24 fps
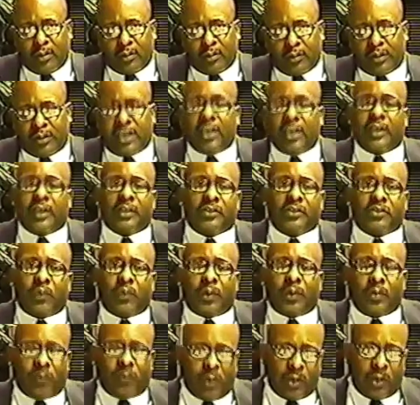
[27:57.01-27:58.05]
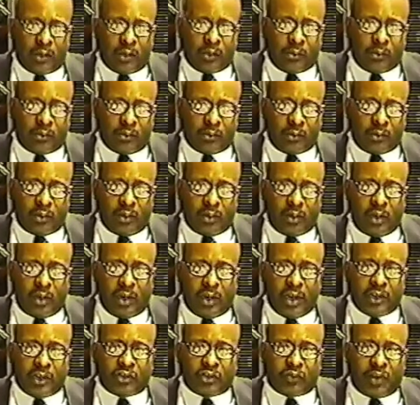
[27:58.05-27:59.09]
Killing 21 and
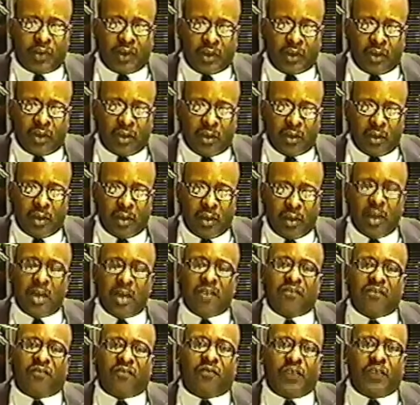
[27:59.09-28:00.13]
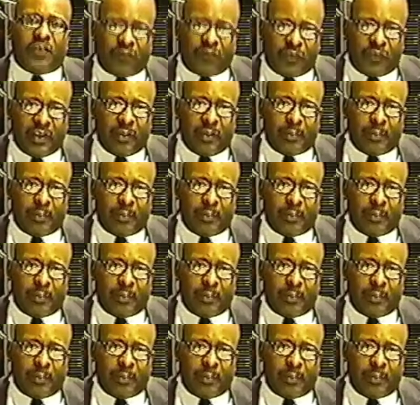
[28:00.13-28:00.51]
injuring 50